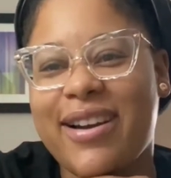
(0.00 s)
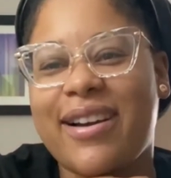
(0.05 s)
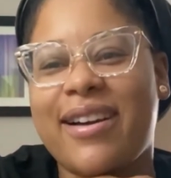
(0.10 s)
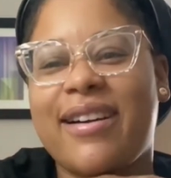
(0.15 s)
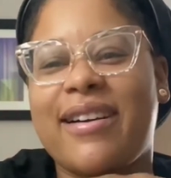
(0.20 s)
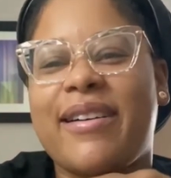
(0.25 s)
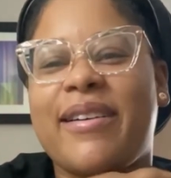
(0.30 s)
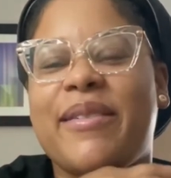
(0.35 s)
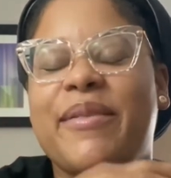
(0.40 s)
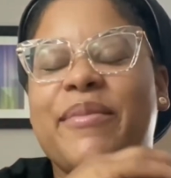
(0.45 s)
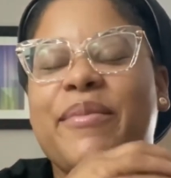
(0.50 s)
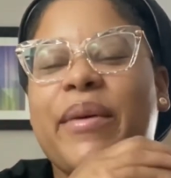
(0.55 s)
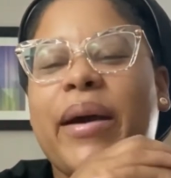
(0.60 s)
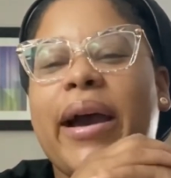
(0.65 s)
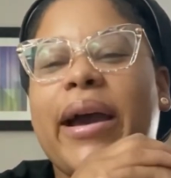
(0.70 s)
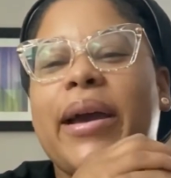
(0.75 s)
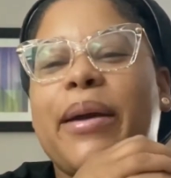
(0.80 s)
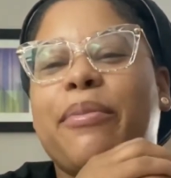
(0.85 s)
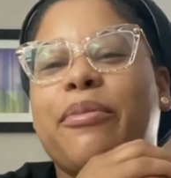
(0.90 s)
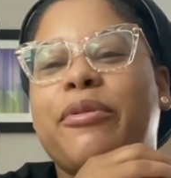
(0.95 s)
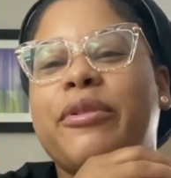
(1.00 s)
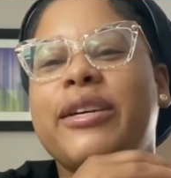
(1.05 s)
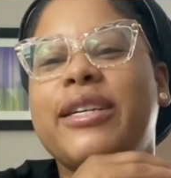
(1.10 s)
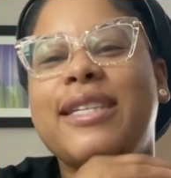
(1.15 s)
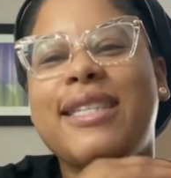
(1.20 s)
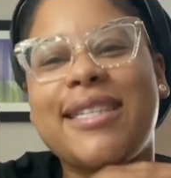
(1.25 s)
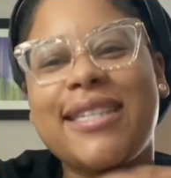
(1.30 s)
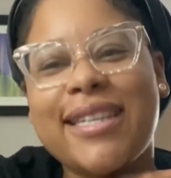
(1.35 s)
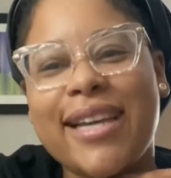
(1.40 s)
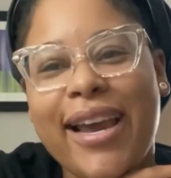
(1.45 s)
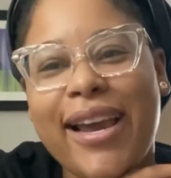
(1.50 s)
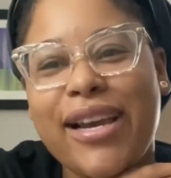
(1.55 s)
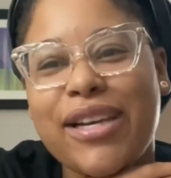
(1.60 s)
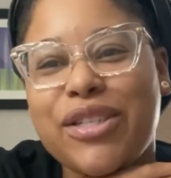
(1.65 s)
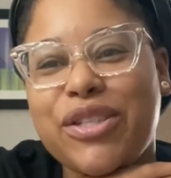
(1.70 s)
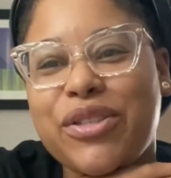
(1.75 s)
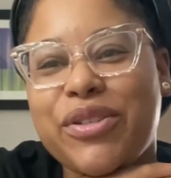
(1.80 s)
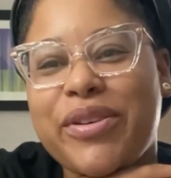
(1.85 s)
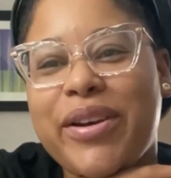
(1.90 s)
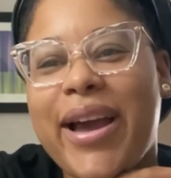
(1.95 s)
Um, I
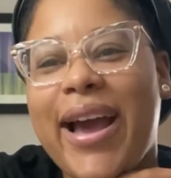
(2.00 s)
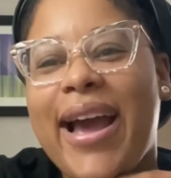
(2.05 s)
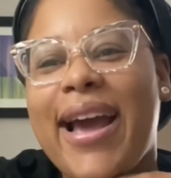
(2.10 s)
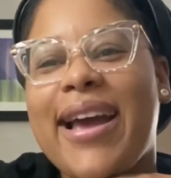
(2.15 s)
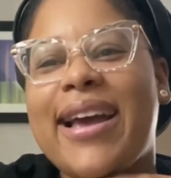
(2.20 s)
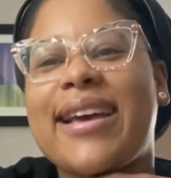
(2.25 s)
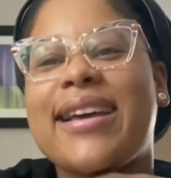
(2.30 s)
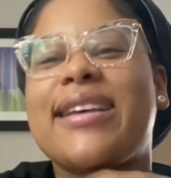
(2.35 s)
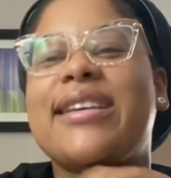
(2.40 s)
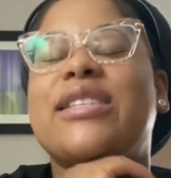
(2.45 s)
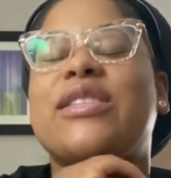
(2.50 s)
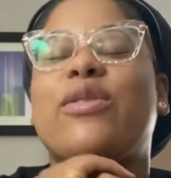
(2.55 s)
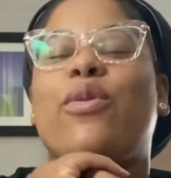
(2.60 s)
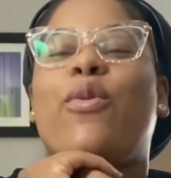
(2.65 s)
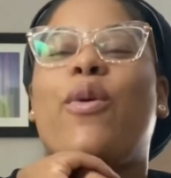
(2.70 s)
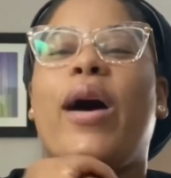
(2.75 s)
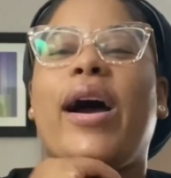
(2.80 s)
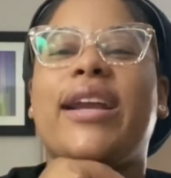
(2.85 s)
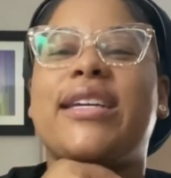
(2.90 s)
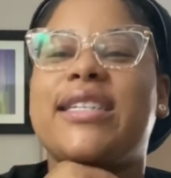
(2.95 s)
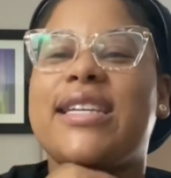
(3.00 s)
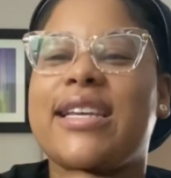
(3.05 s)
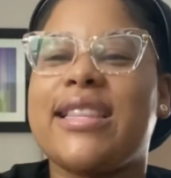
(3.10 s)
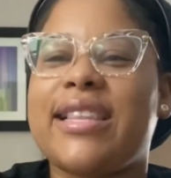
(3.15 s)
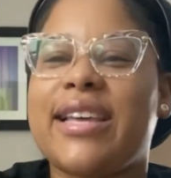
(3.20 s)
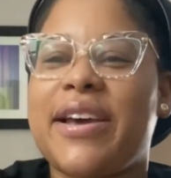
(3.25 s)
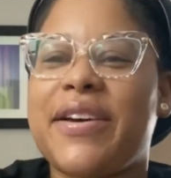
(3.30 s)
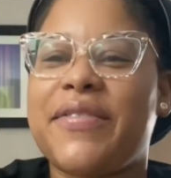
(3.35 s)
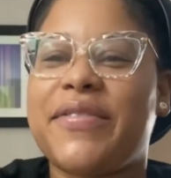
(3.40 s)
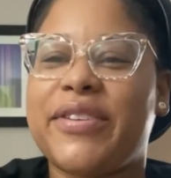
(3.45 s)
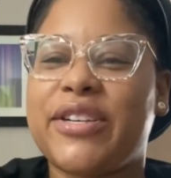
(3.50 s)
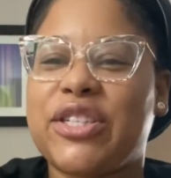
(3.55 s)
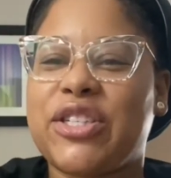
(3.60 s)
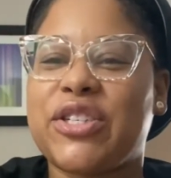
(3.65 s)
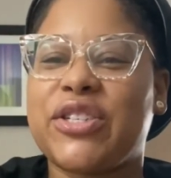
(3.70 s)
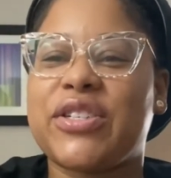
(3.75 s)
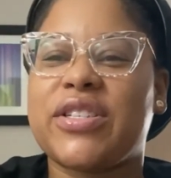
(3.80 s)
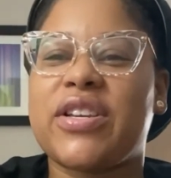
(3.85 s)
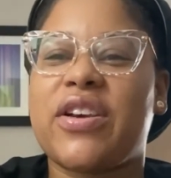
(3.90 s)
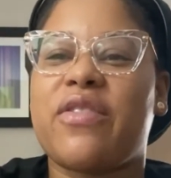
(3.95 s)
appreciate you guys watching the
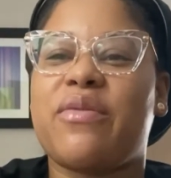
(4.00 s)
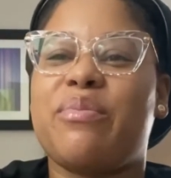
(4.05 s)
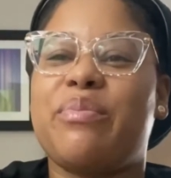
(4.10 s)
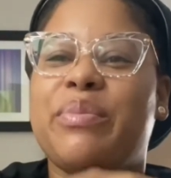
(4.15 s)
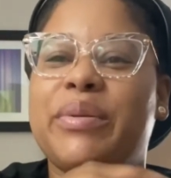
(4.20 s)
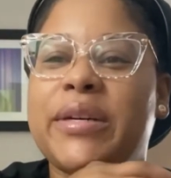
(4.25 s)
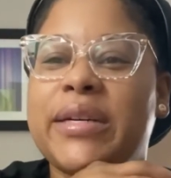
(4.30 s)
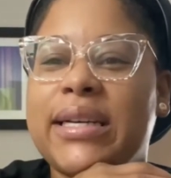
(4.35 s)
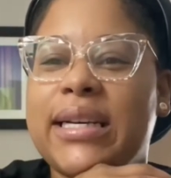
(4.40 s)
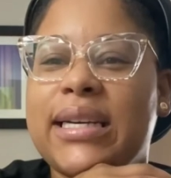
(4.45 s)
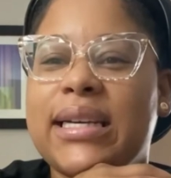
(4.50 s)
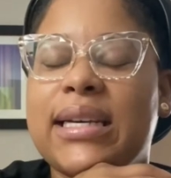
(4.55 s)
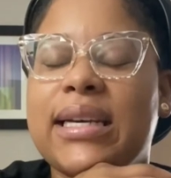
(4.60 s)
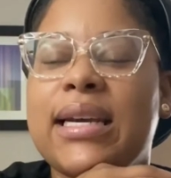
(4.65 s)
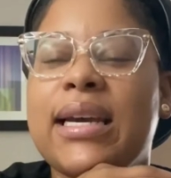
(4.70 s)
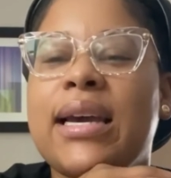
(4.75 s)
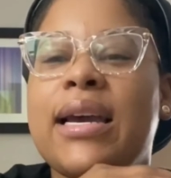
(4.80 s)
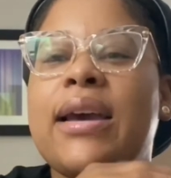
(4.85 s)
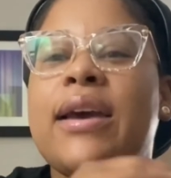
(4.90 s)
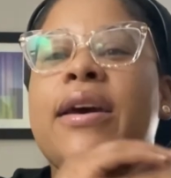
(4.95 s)
adventures of Boogie.